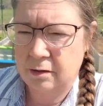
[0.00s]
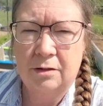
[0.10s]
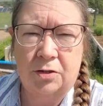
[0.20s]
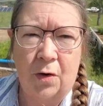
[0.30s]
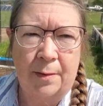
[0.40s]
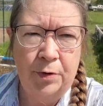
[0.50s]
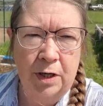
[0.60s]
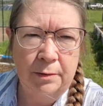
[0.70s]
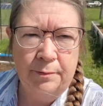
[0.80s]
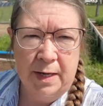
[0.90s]
so I'm
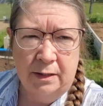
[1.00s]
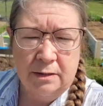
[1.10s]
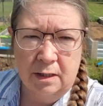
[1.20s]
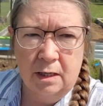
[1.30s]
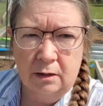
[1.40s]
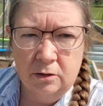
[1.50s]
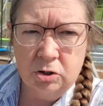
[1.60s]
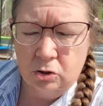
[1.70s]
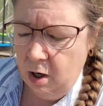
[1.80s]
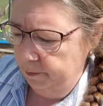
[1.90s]
putting beets in the
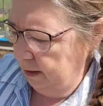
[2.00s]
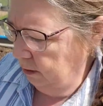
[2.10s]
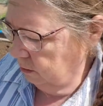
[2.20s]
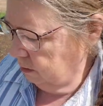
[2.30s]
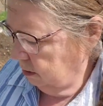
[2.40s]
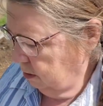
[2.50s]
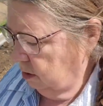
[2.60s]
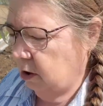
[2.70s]
straw bales